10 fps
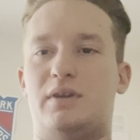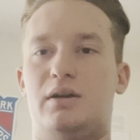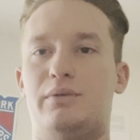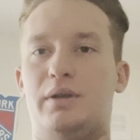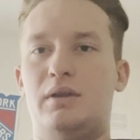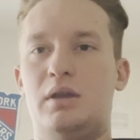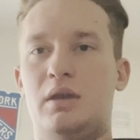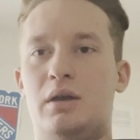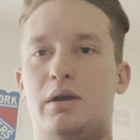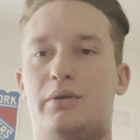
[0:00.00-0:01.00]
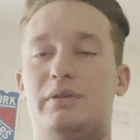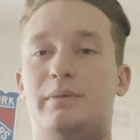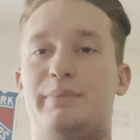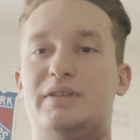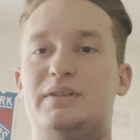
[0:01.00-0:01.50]
Cohen are in
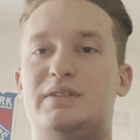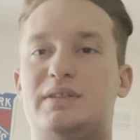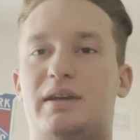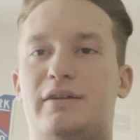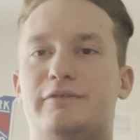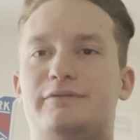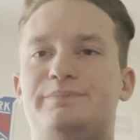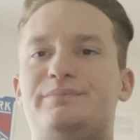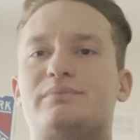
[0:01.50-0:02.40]
the business of